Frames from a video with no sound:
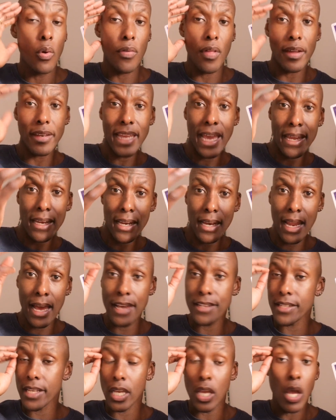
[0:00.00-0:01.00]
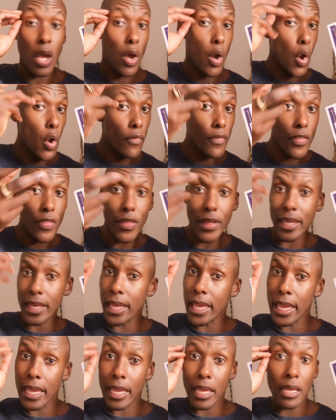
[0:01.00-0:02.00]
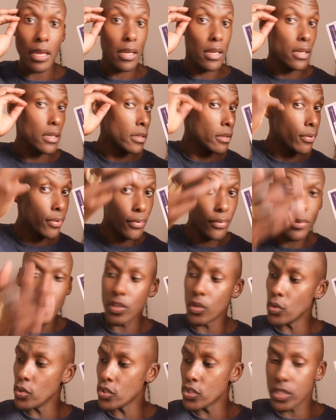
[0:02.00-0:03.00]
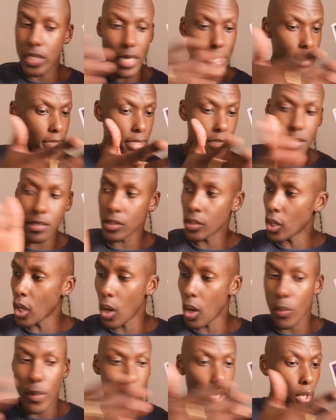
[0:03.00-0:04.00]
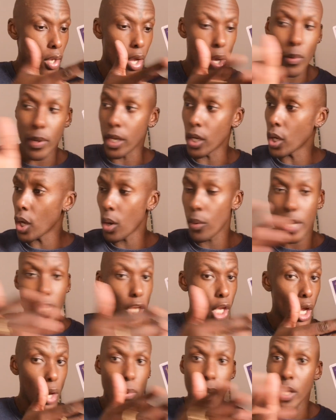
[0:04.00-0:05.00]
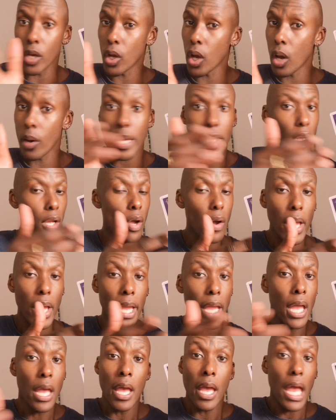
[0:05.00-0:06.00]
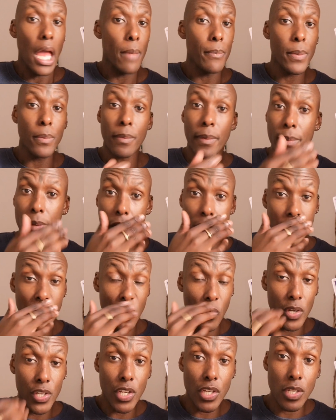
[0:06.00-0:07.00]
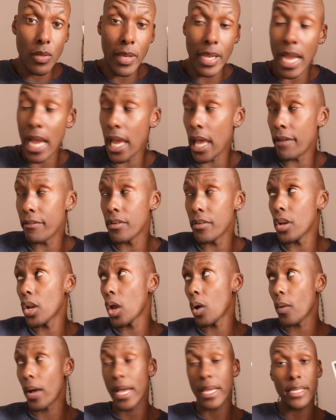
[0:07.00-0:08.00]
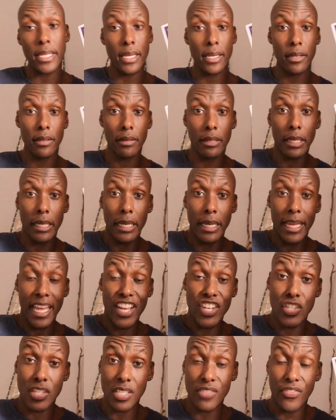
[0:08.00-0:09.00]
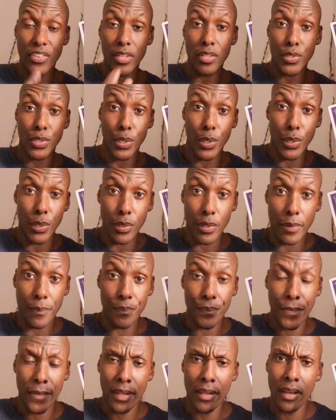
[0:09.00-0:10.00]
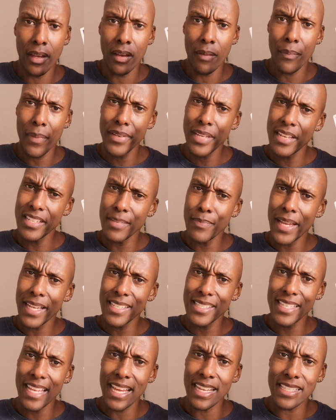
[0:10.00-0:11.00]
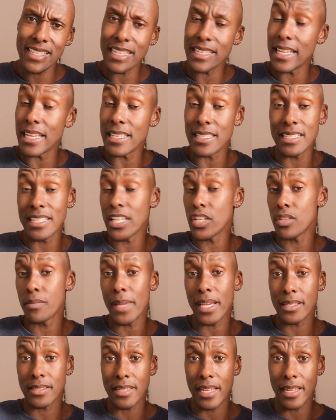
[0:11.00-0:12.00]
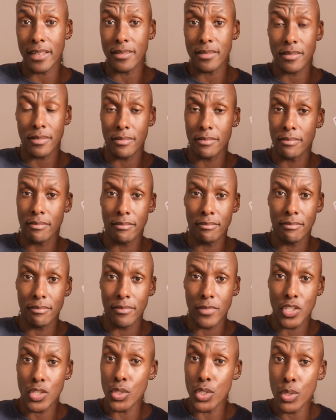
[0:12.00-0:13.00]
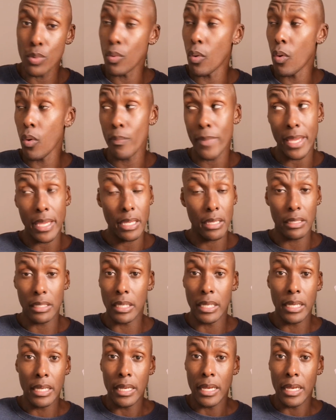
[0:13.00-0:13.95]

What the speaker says: without analyzing, overthinking. You're just going. And people will be asking, what are you doing? I have no idea. It just feels good. But it doesn't make sense. It doesn't need to make sense to you or me.